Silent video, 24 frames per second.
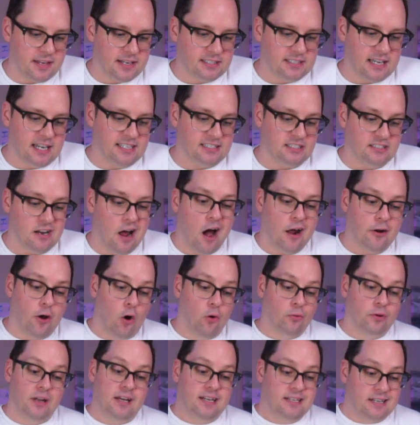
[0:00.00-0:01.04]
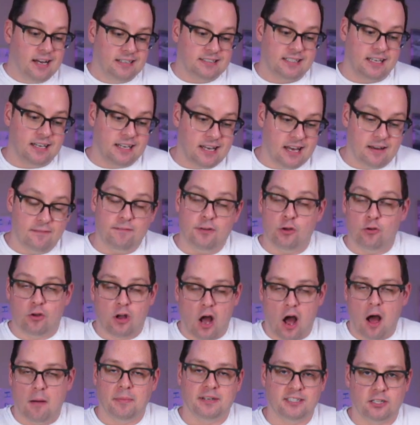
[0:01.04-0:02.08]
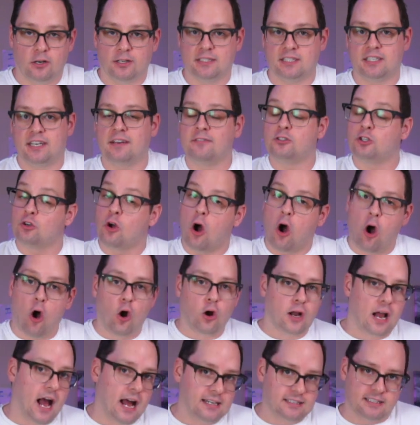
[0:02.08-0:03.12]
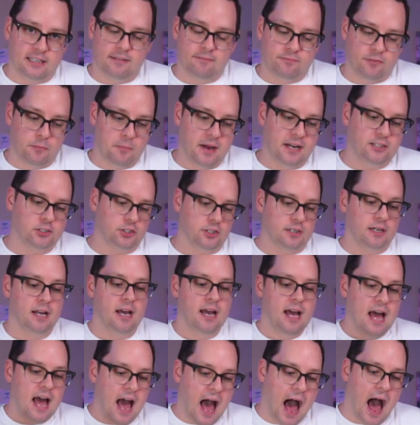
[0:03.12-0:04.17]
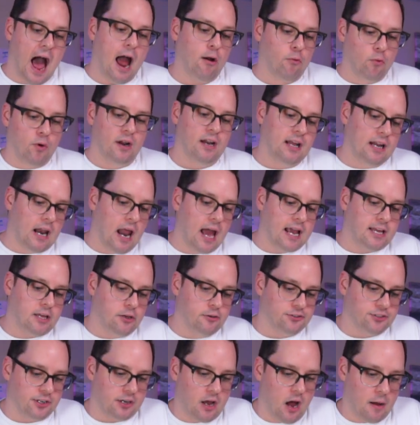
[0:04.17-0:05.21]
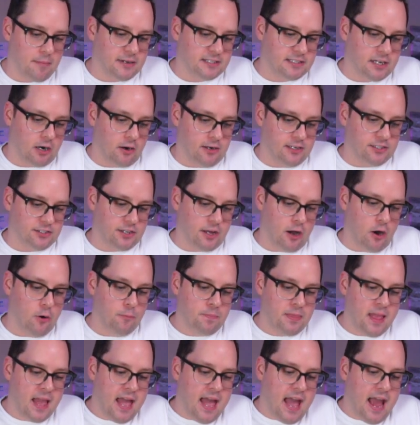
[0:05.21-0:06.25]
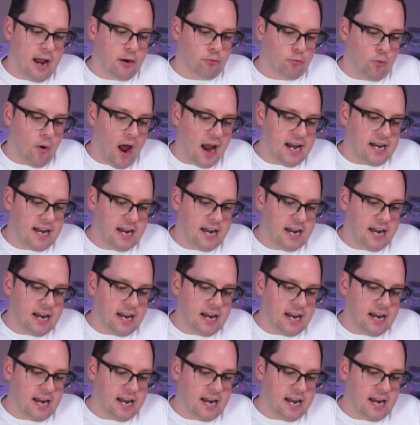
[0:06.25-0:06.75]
this is not only does it give you commentaries, it gives you all kinds of information. I really like using commentaries though, and right